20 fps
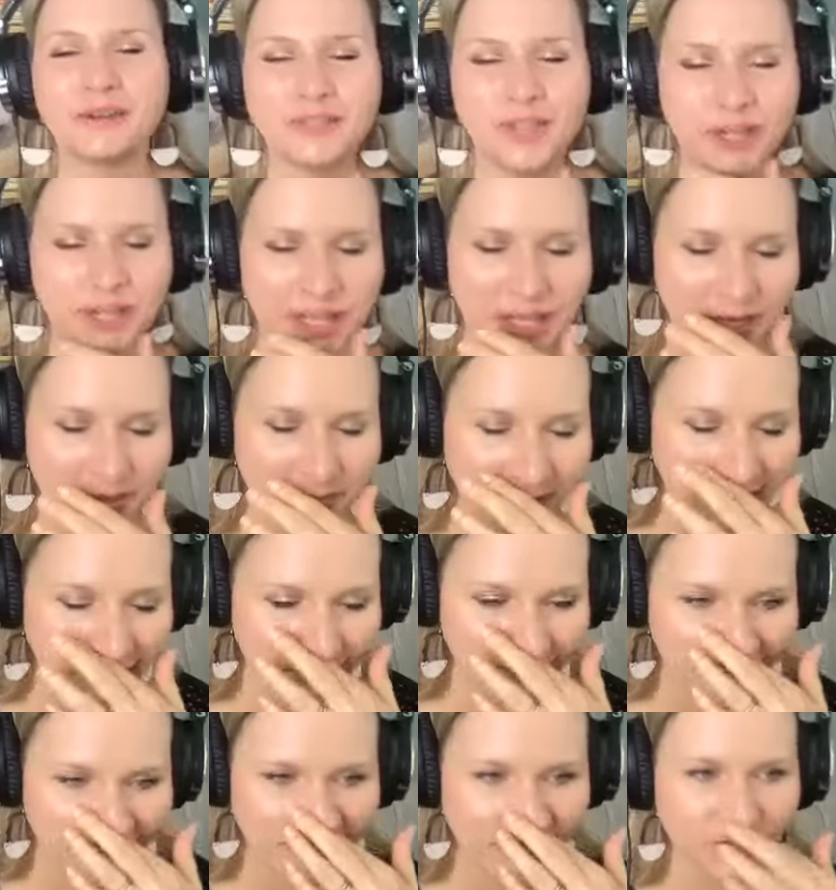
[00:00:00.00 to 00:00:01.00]
were talking
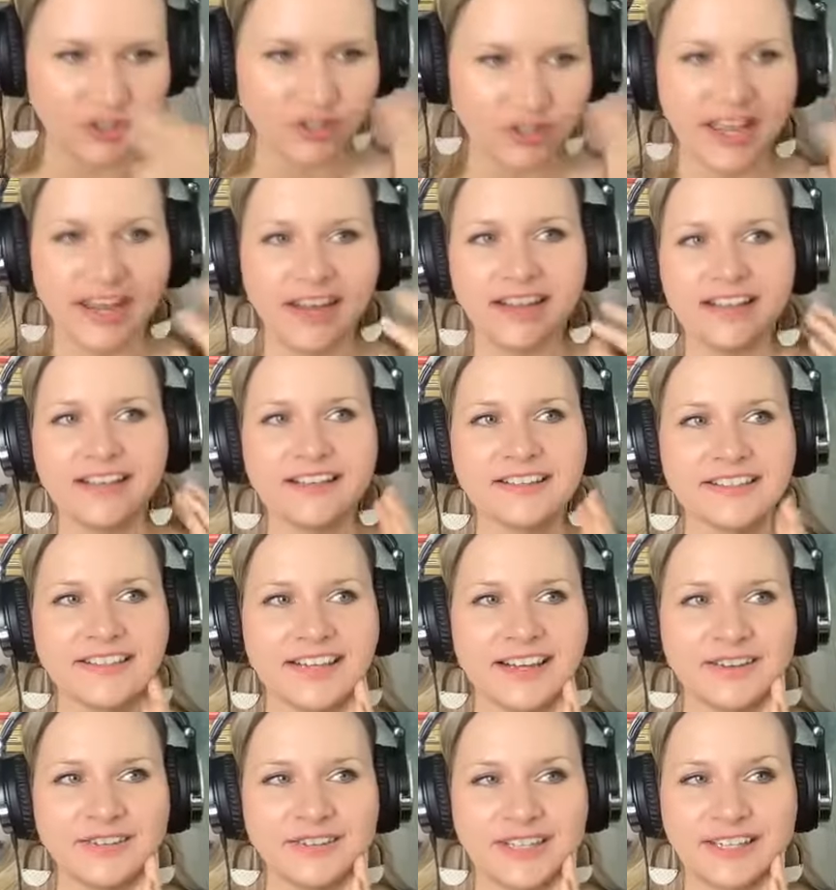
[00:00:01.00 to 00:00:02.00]
about like genetics,
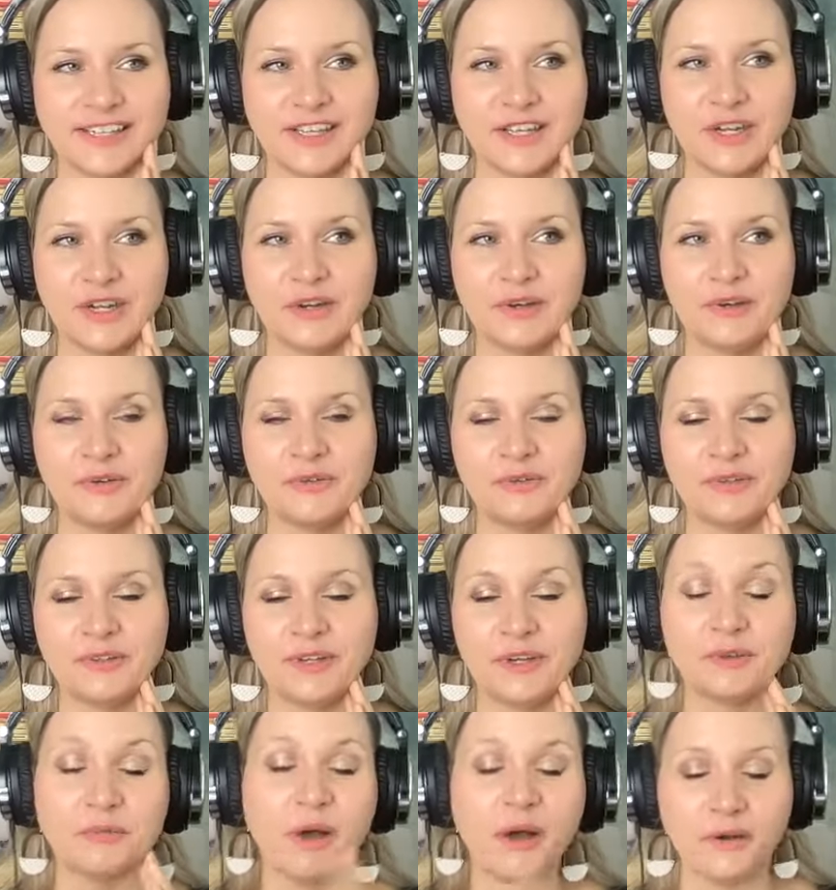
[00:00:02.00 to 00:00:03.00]
and I was like,
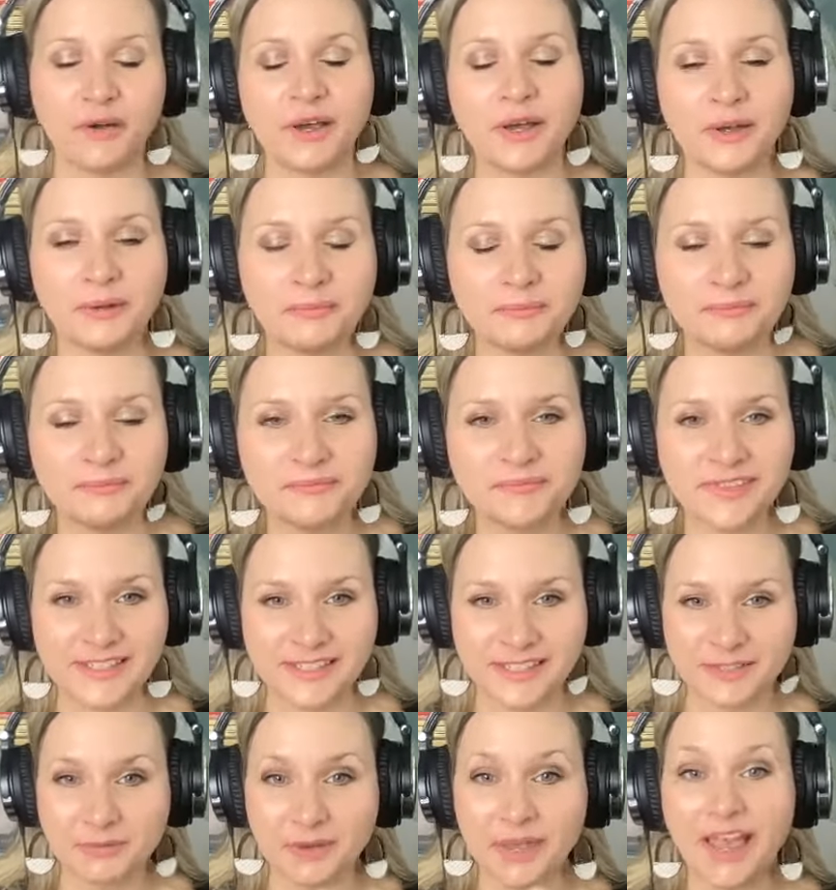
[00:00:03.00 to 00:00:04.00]
you're welcome. This
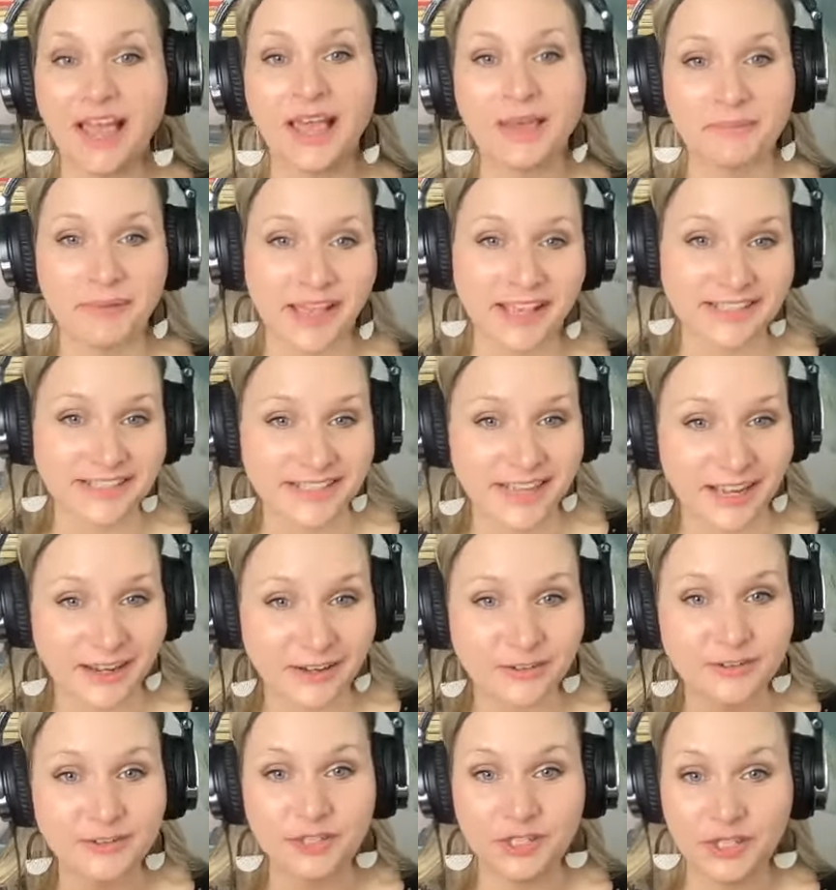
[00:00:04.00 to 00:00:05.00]
is what I passed
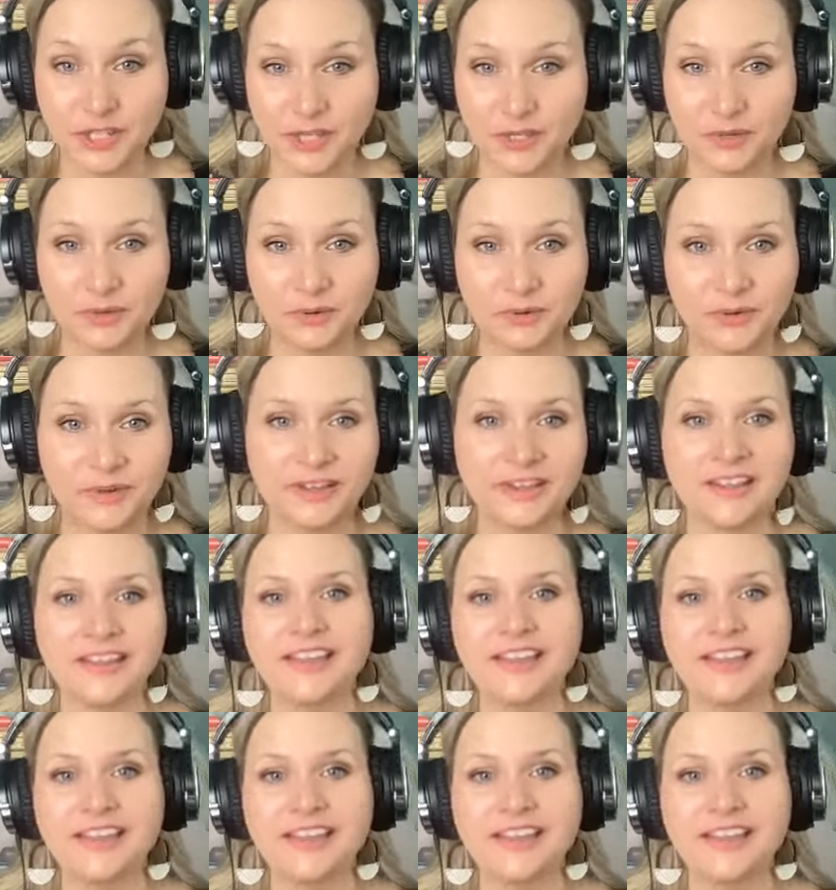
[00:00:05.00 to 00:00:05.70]
down to you.